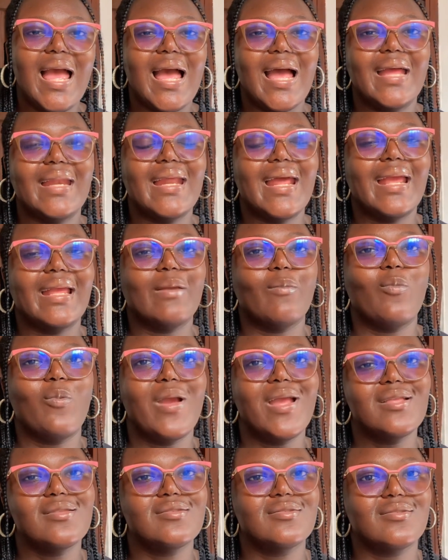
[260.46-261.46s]
And I
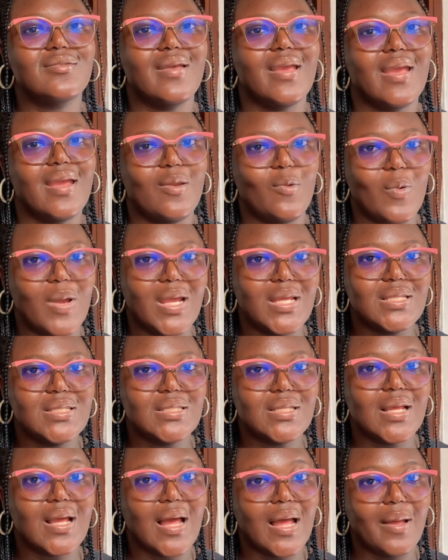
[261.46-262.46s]
went to
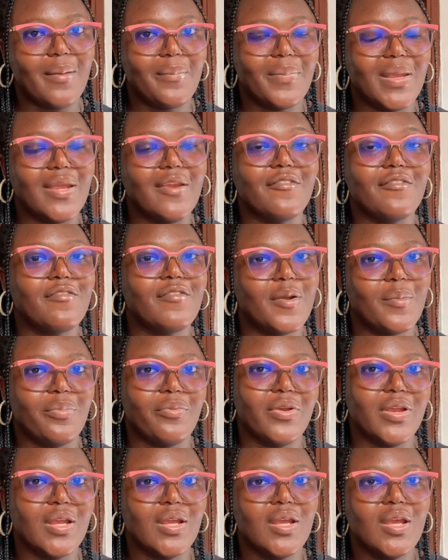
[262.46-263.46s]
NYC camp in
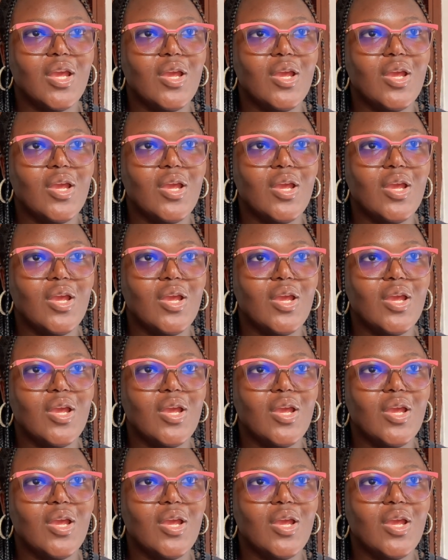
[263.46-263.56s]
February.